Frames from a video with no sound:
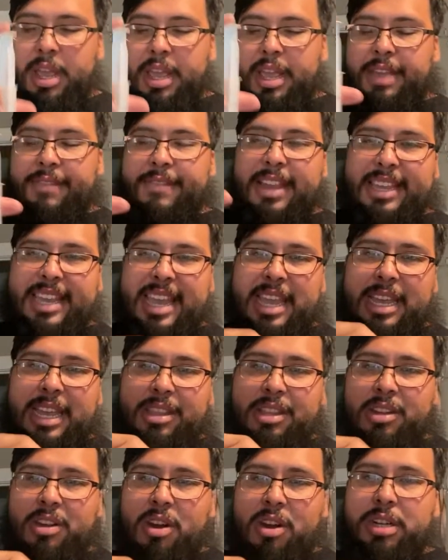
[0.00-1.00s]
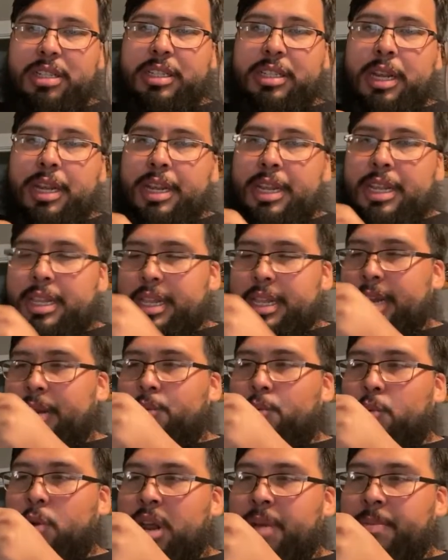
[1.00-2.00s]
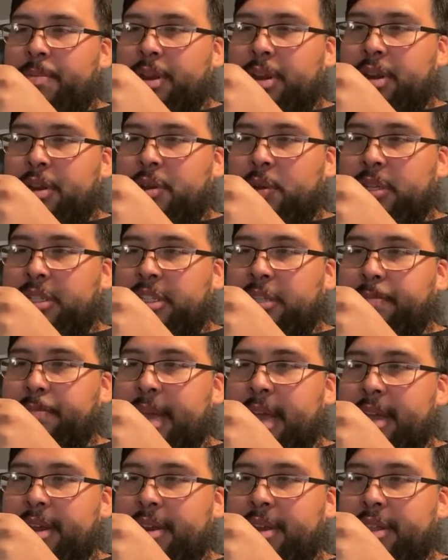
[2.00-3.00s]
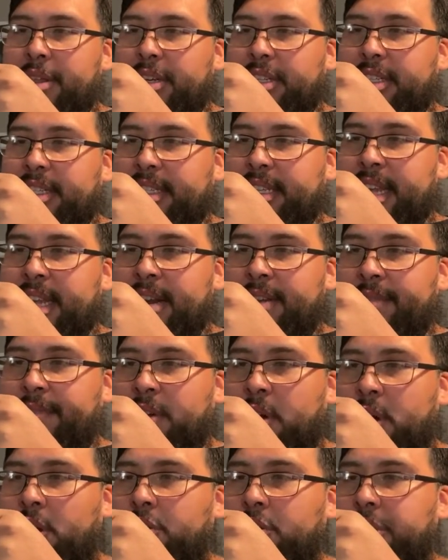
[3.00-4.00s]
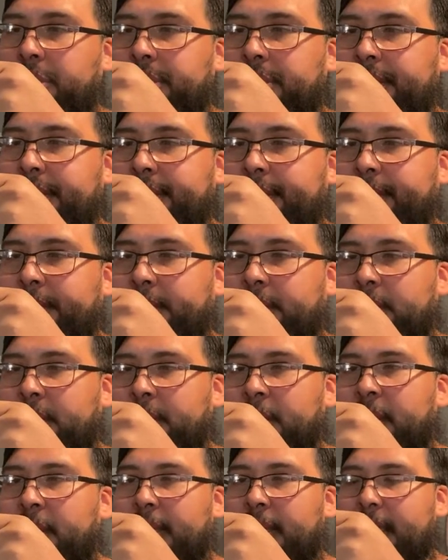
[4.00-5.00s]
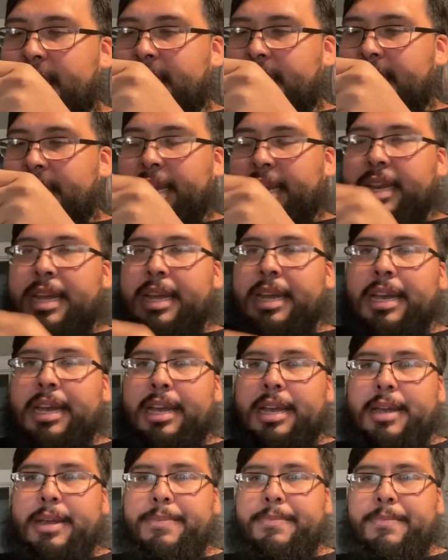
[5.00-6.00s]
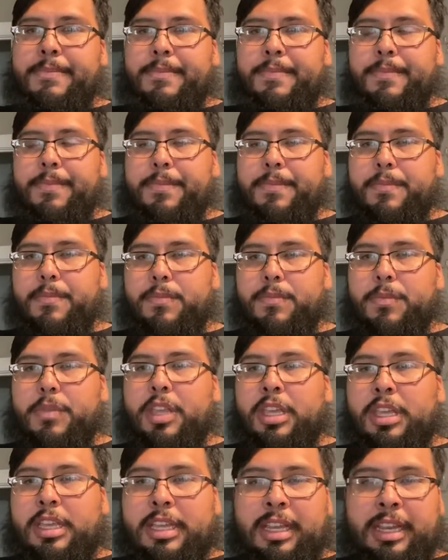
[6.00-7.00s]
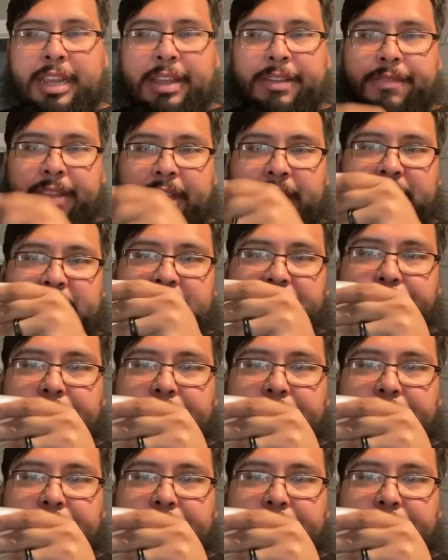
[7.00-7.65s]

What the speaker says: If I can't get the carts clean, then what I'm going to do is just buy another set of cartridges and leave these as my